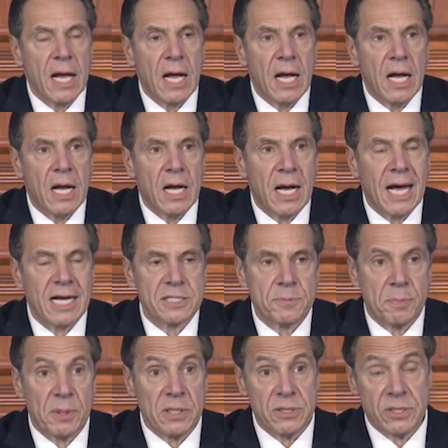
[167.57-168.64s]
Uh,
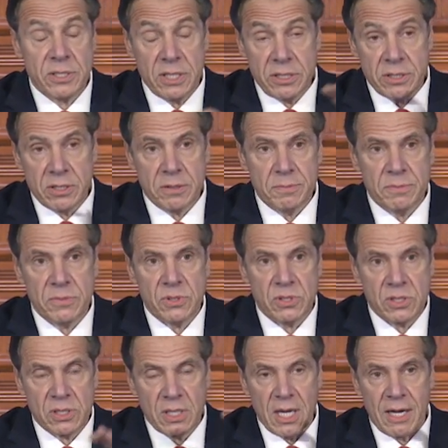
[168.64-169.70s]
hospital systems